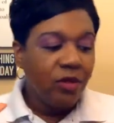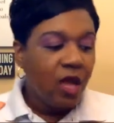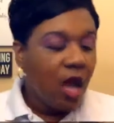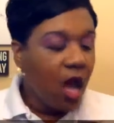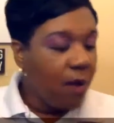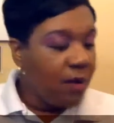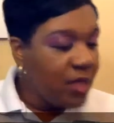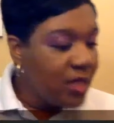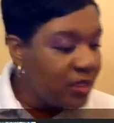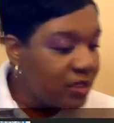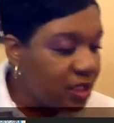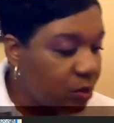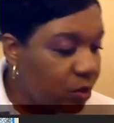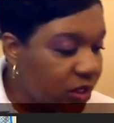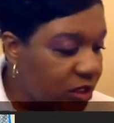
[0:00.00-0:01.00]
Um, and let's see,
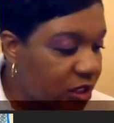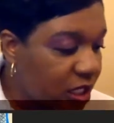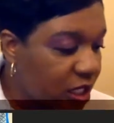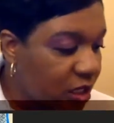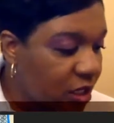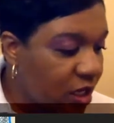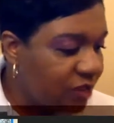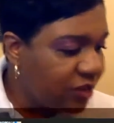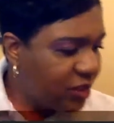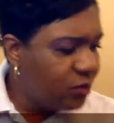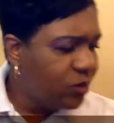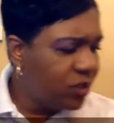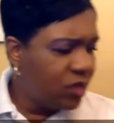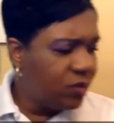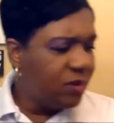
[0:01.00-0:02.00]
was there, uh,
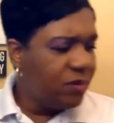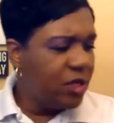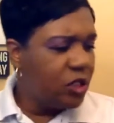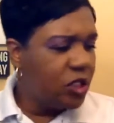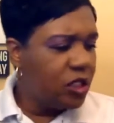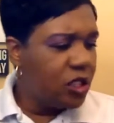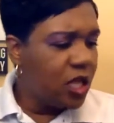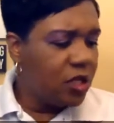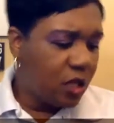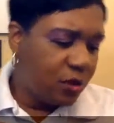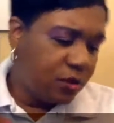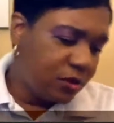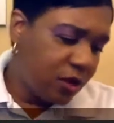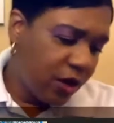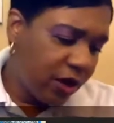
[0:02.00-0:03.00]
did we mention, I'm
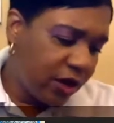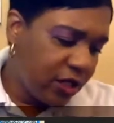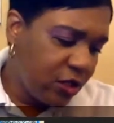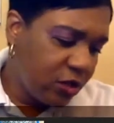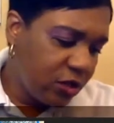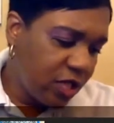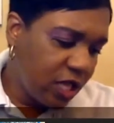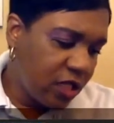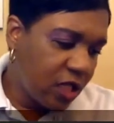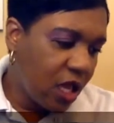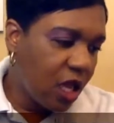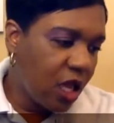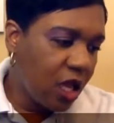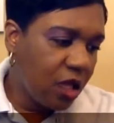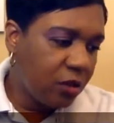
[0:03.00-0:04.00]
sorry, you said,
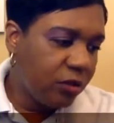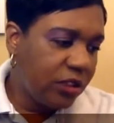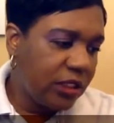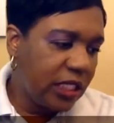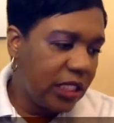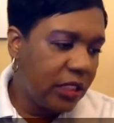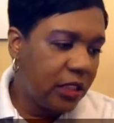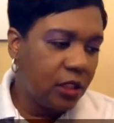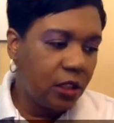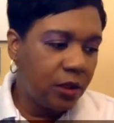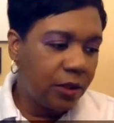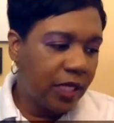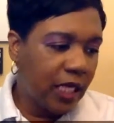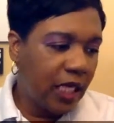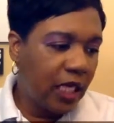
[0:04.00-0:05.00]
uh, we said the
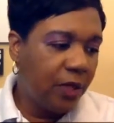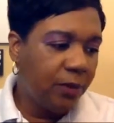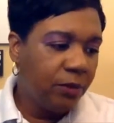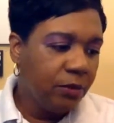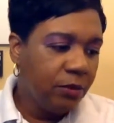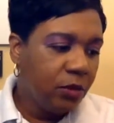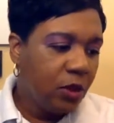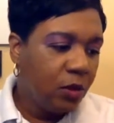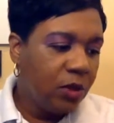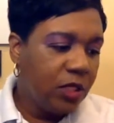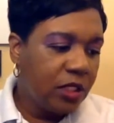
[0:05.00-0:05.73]
degree, we